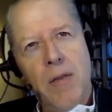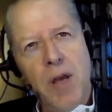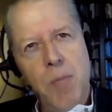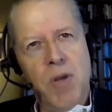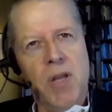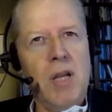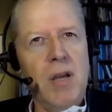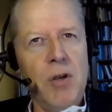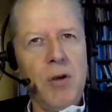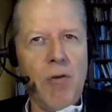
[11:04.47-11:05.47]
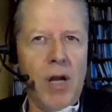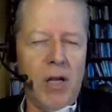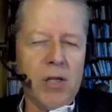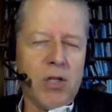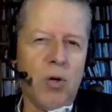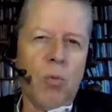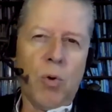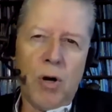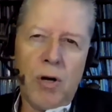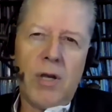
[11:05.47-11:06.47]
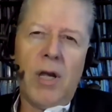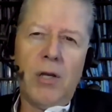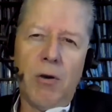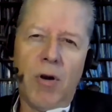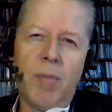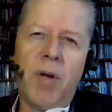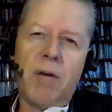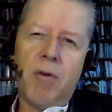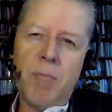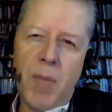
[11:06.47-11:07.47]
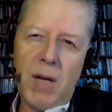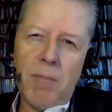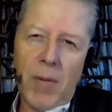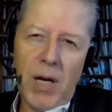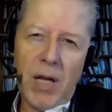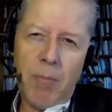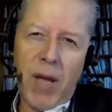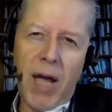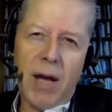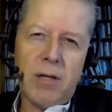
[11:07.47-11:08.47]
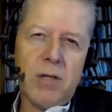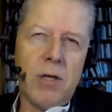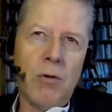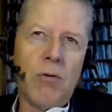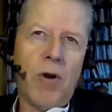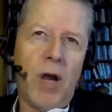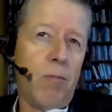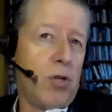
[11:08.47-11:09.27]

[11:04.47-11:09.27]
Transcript: The ability of Ukrainians to work in Europe and remit money back to Ukraine,